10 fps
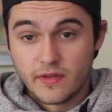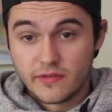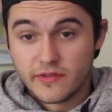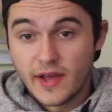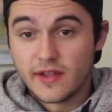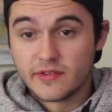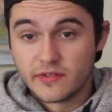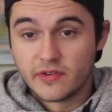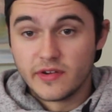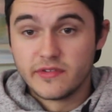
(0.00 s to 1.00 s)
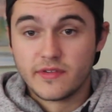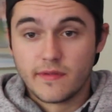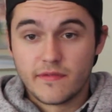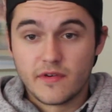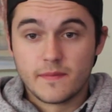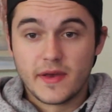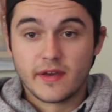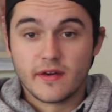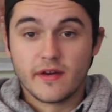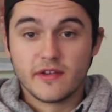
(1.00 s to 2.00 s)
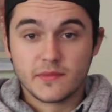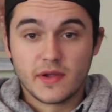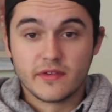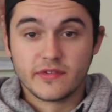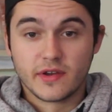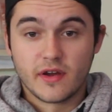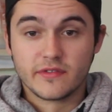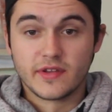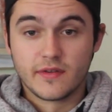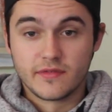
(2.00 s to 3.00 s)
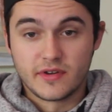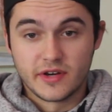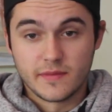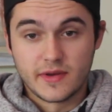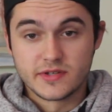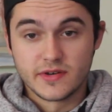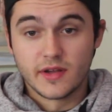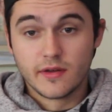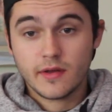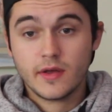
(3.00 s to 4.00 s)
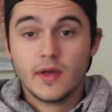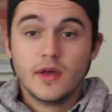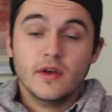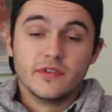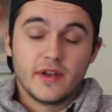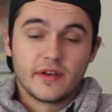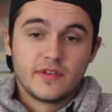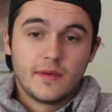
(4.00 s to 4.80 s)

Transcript: stylistic choices of the filmmaker, as well as the content of the documentary. So next